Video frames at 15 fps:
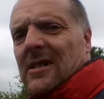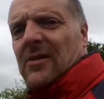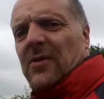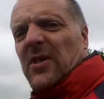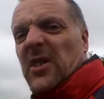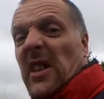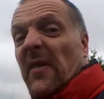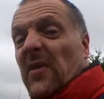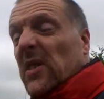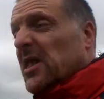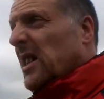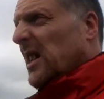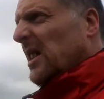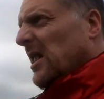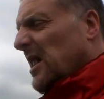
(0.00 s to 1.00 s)
For
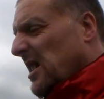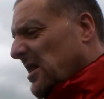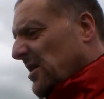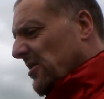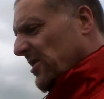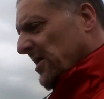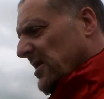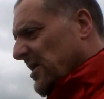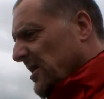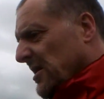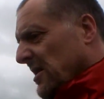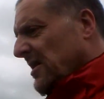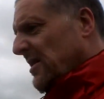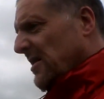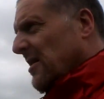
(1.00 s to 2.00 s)
17 years.
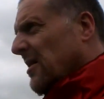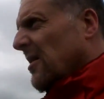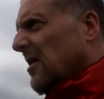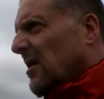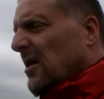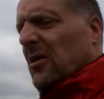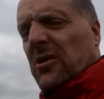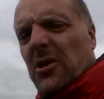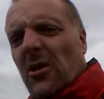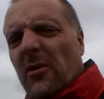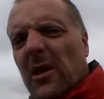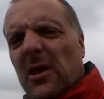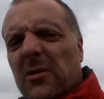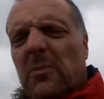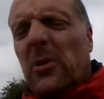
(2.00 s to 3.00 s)

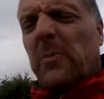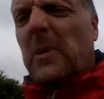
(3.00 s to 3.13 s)
Sorry, that's my